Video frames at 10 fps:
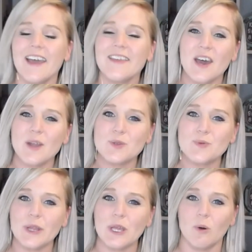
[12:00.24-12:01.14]
I thought it
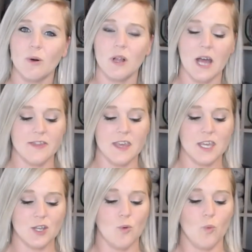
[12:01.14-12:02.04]
was really cool. I
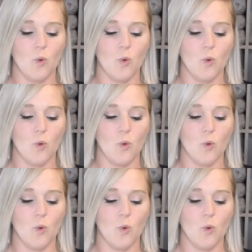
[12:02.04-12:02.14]
think it'll